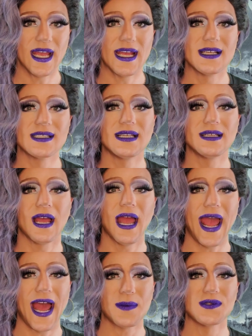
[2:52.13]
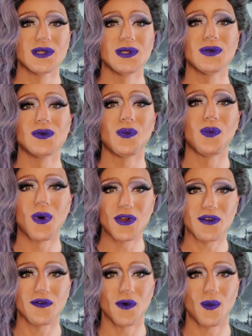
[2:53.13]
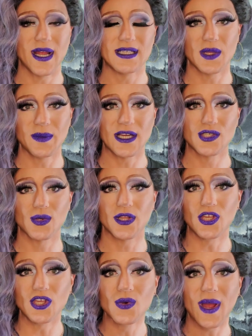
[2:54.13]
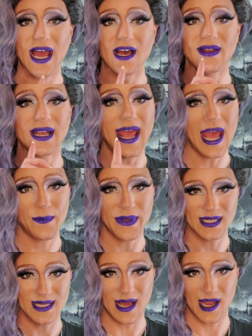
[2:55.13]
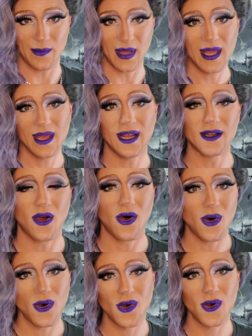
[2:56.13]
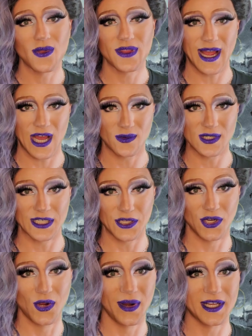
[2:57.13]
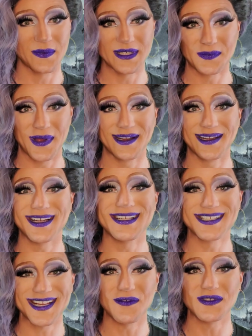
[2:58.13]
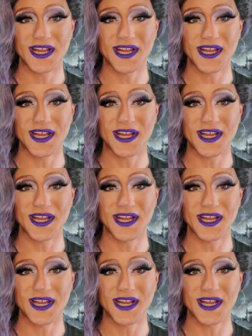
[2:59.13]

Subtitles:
It is an absolute wonderful way to make sure that you have an epic time in all the hours that you're going to be spending inside of